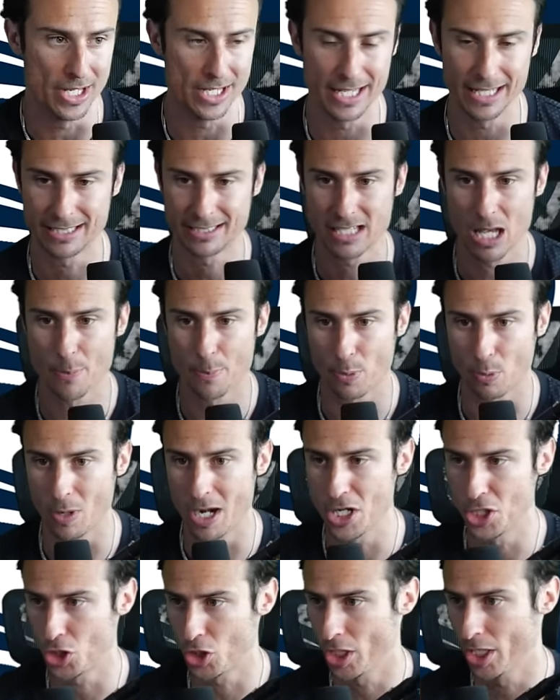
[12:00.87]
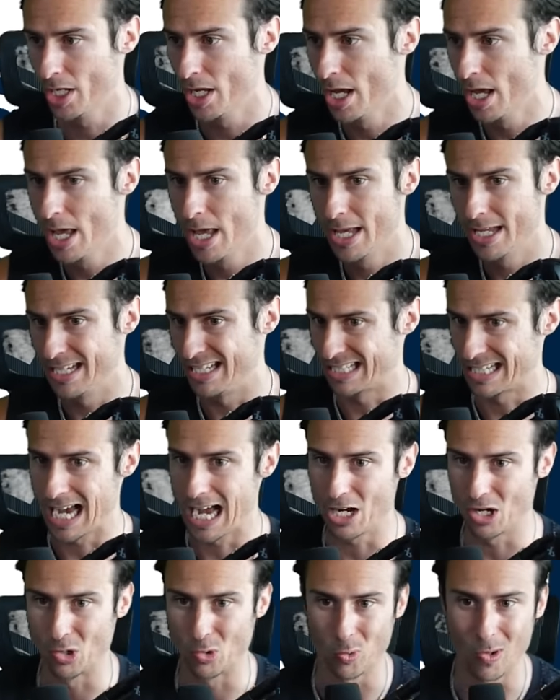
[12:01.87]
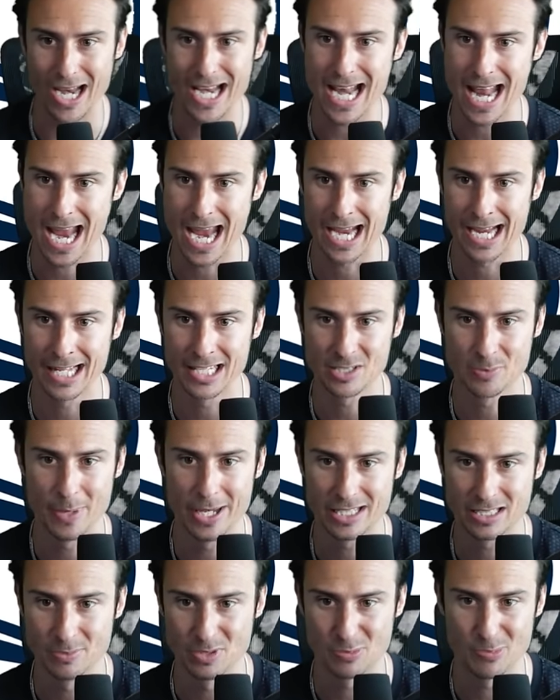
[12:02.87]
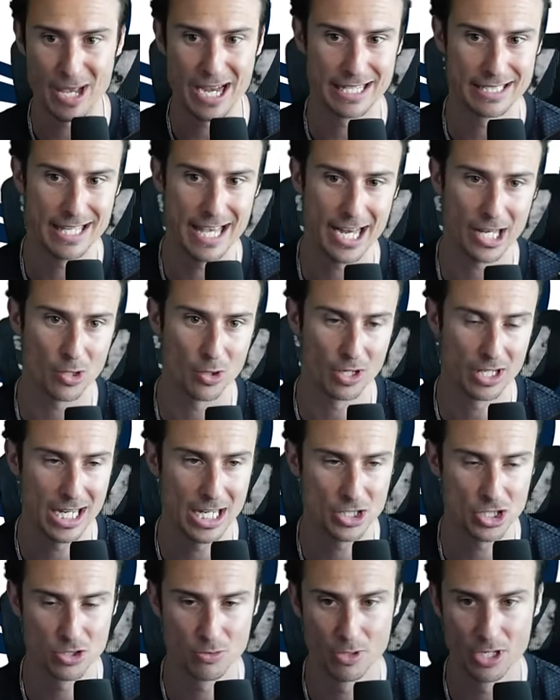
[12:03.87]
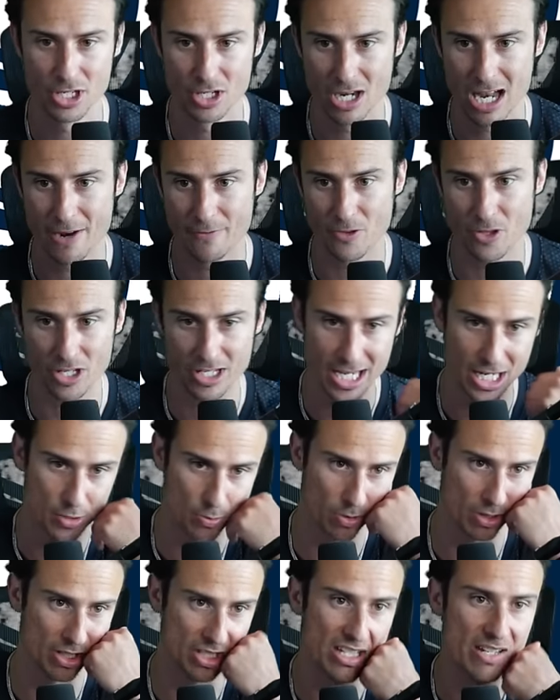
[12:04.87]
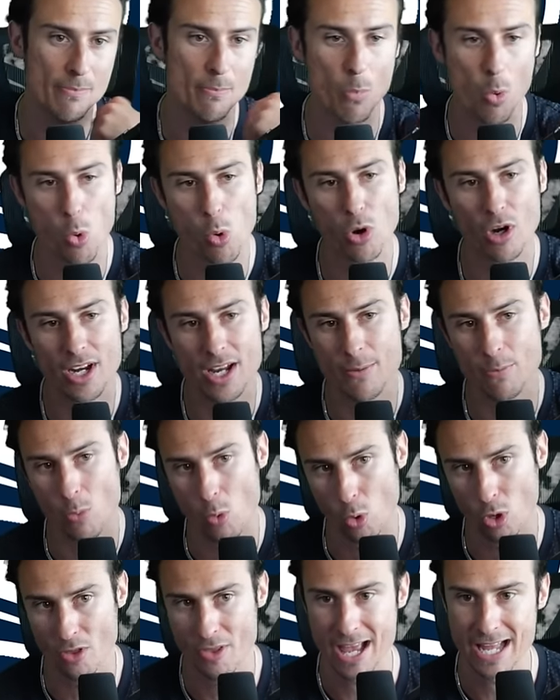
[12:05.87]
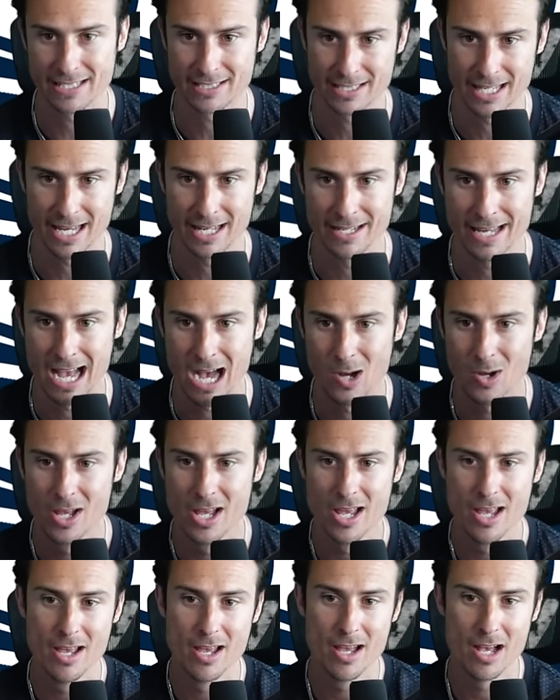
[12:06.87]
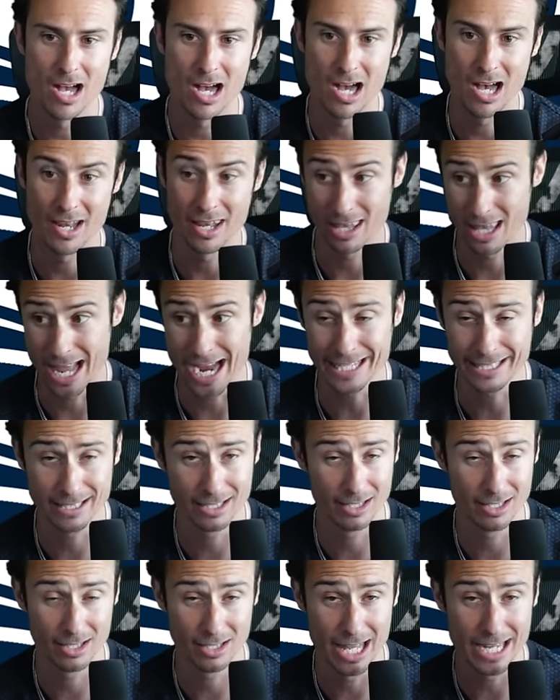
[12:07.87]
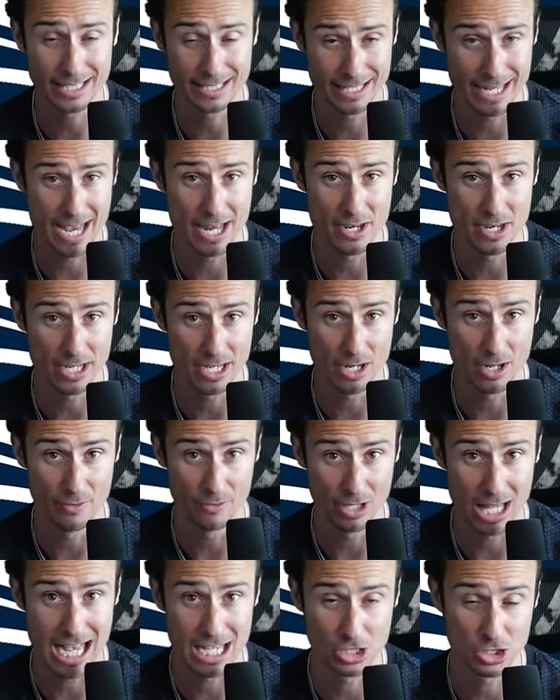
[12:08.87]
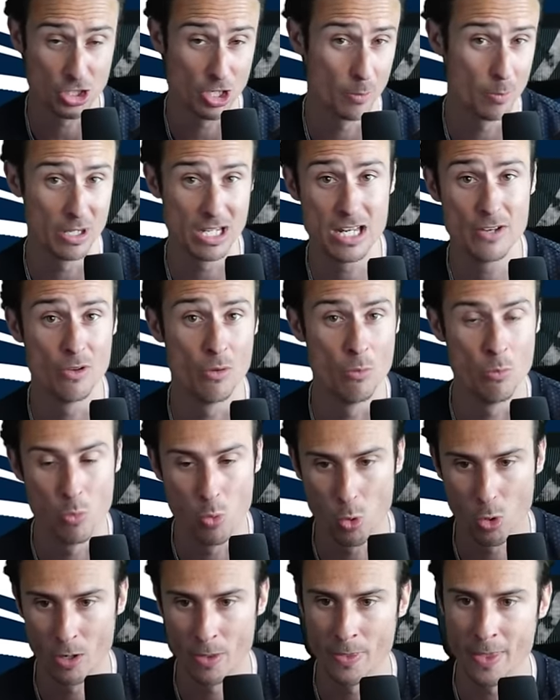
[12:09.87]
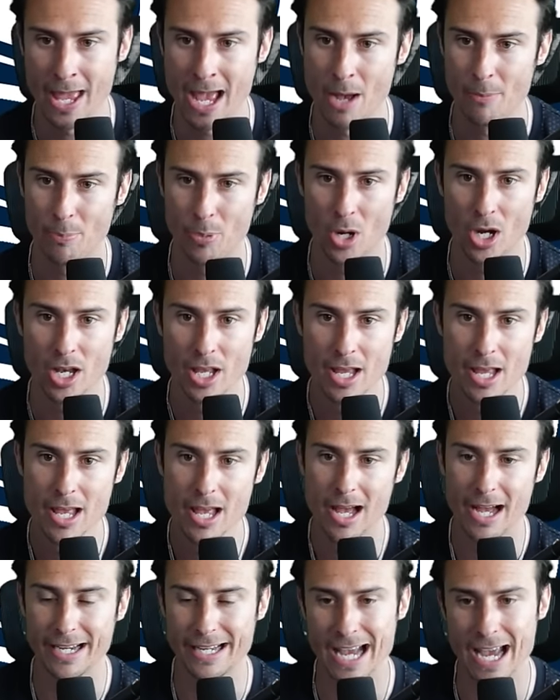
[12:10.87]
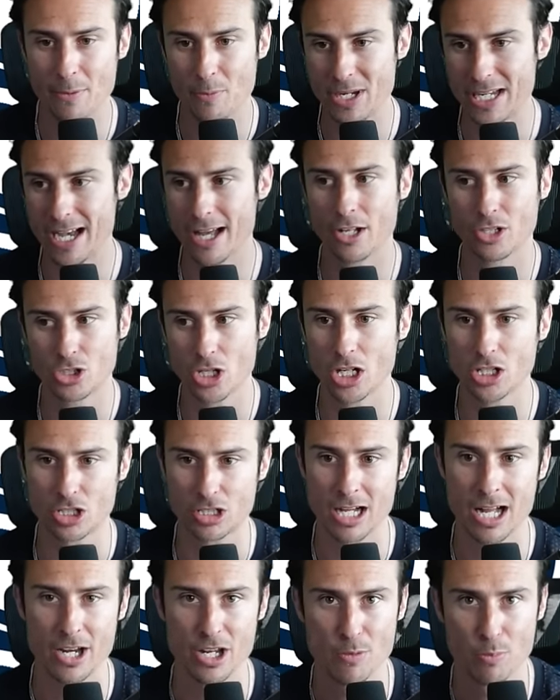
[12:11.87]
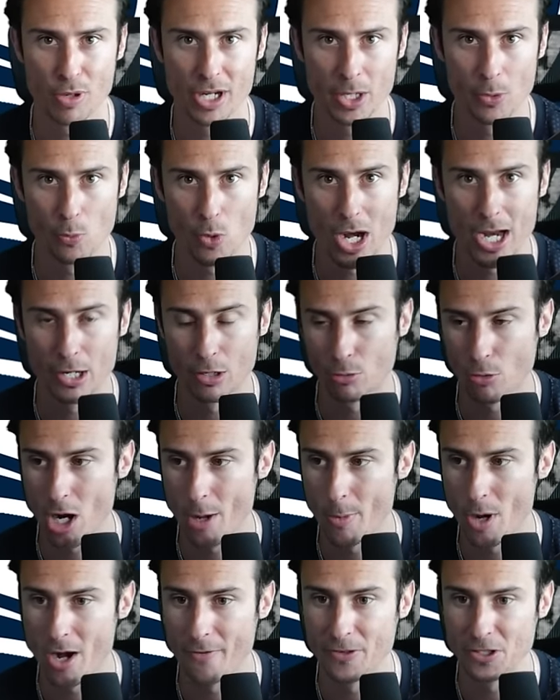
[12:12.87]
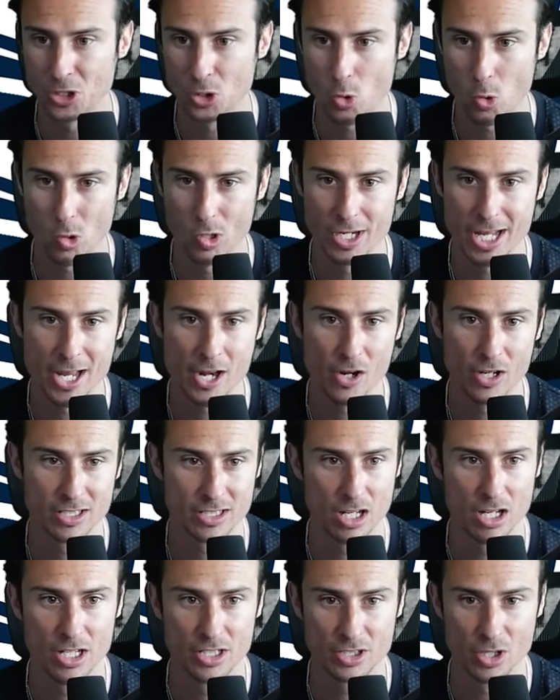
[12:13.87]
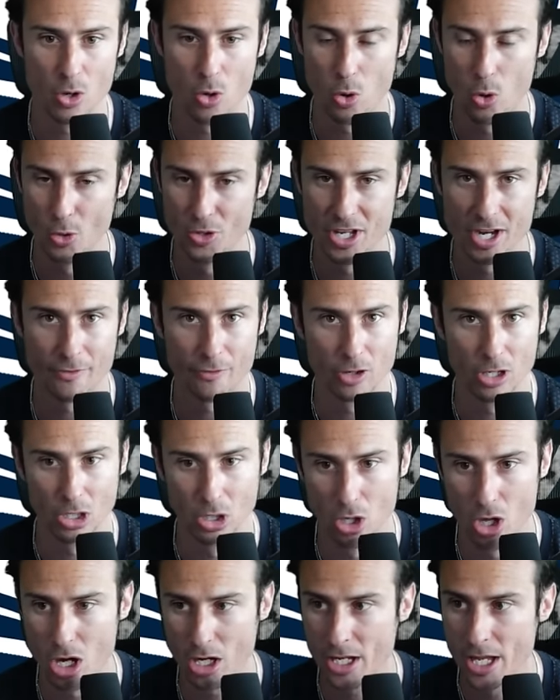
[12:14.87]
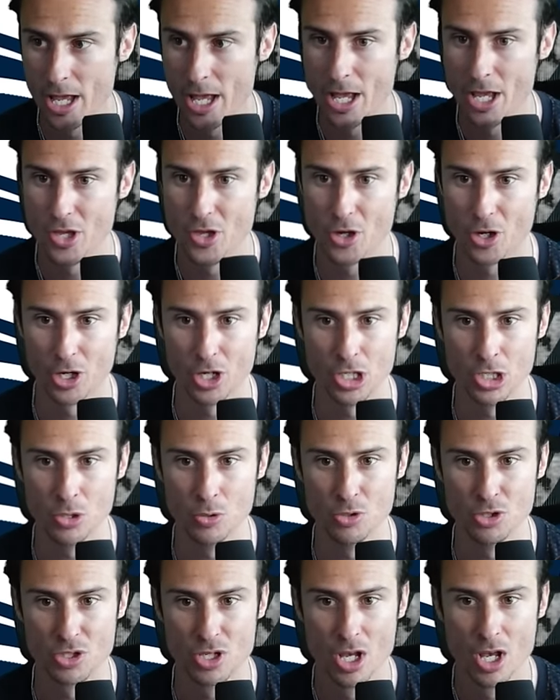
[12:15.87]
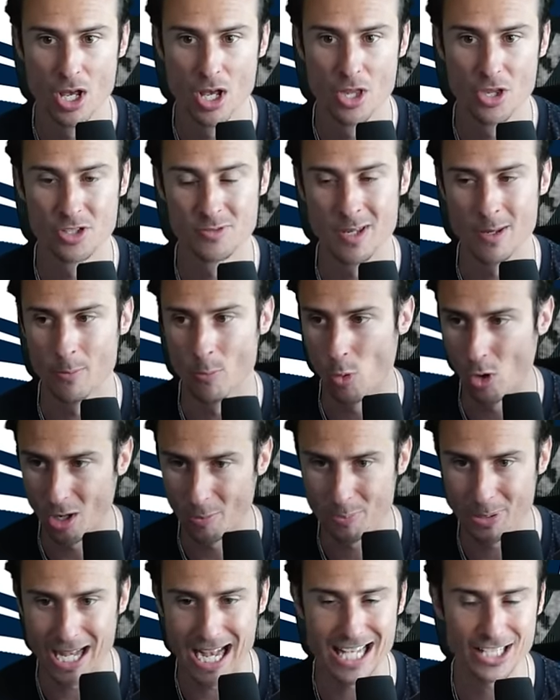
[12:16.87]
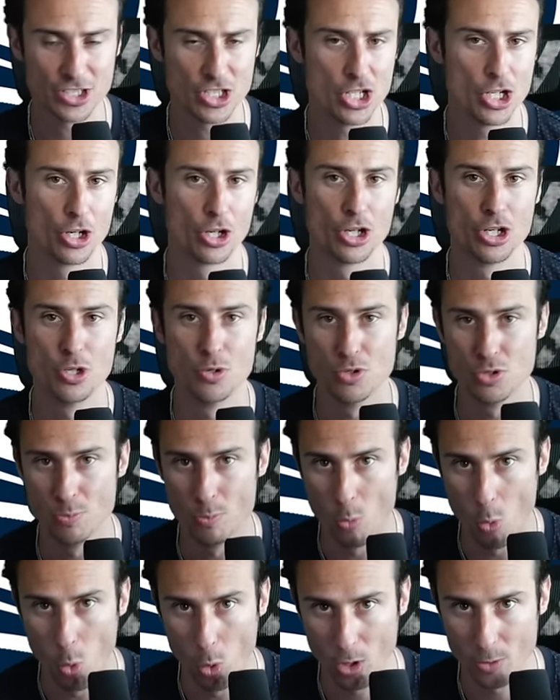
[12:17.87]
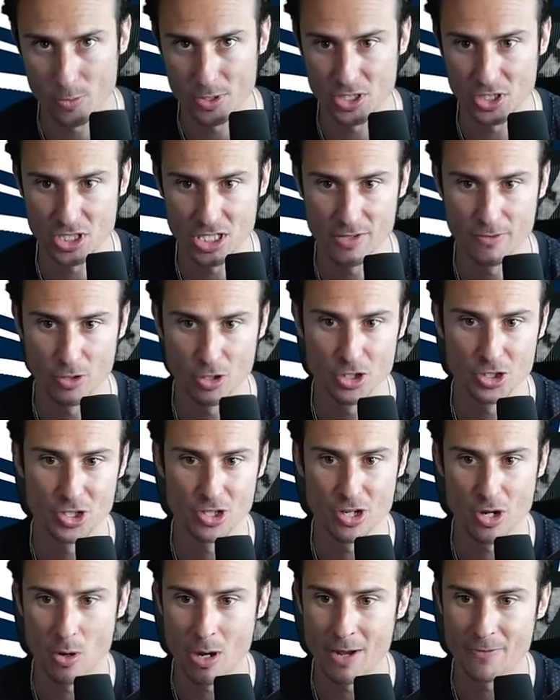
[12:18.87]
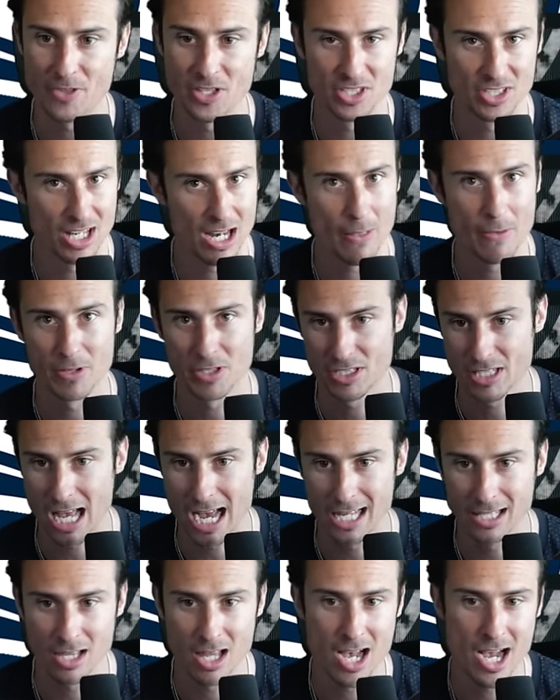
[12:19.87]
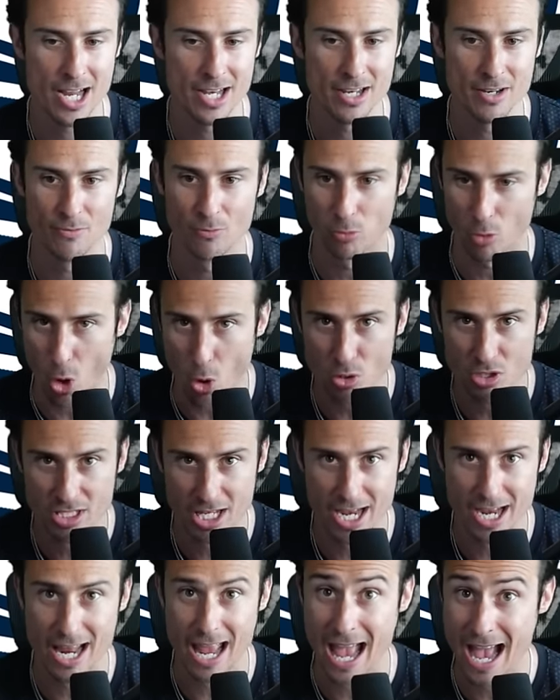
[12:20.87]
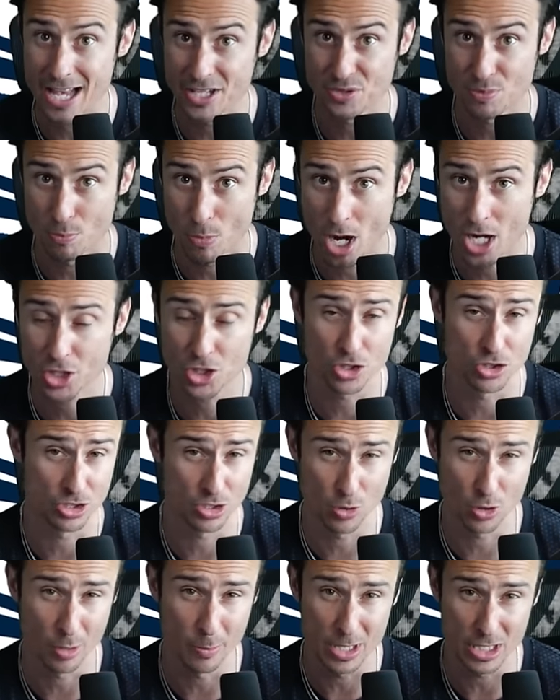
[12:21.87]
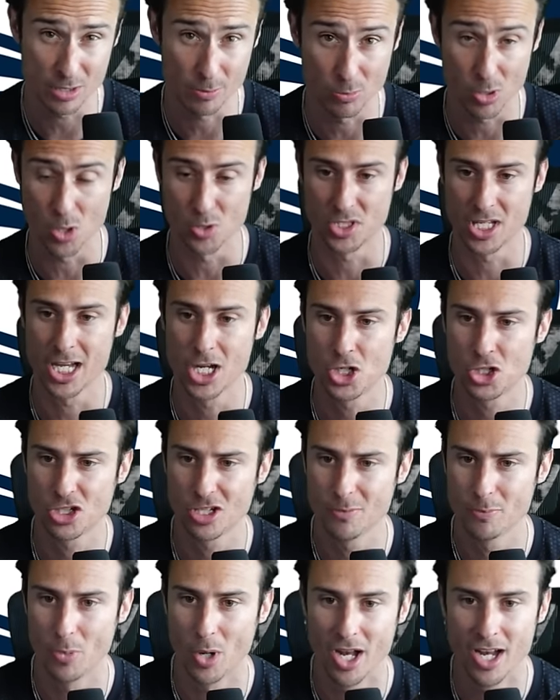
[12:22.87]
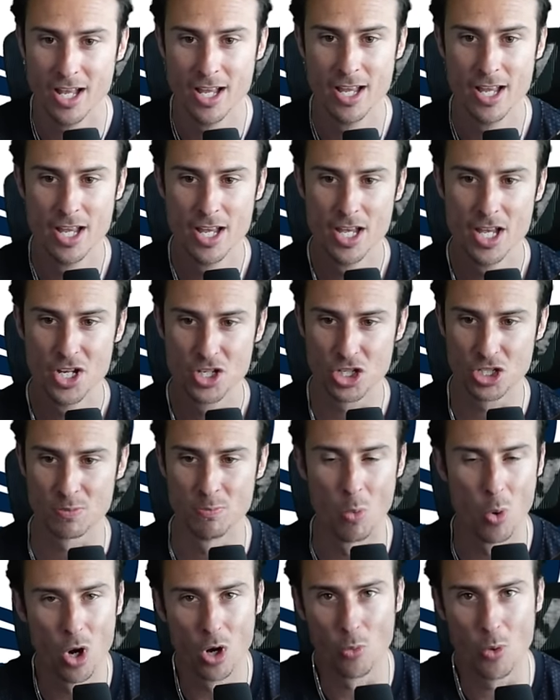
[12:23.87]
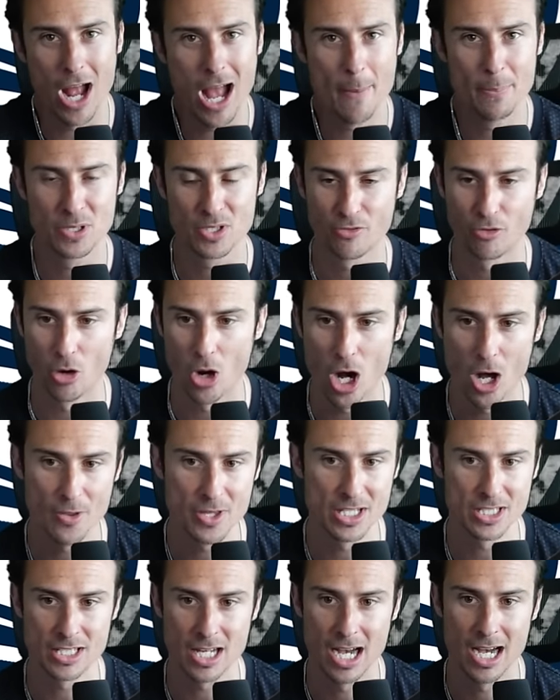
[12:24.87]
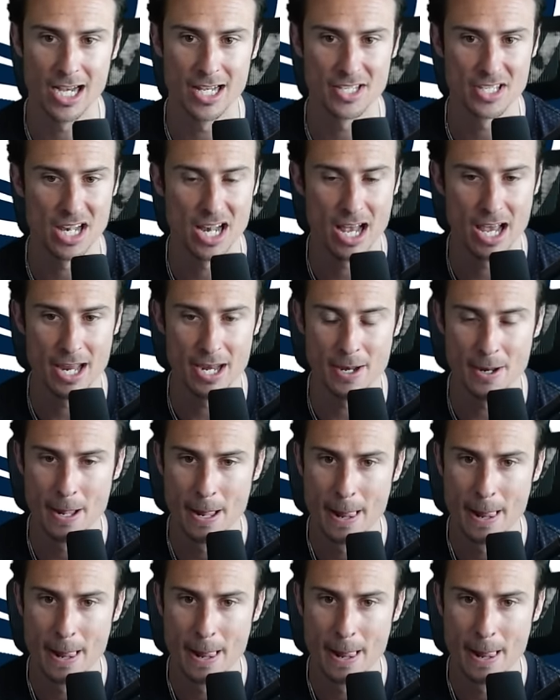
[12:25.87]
gets separation. He's got great hands, makes some spectacular catches, really good after the catch. We're going to see more and more of that stand out. Like the ending of last year, but even more than that. But again, we kind of touched on it. You bring in Ryan Grubb, offense coordinator. It's a whole different look. You're going to use, there's going to be more passing. You're going to use more receivers, or you don't have to sit on the sideline and rotate as much. There's still going to be some rotation, but just more reps for all these guys. And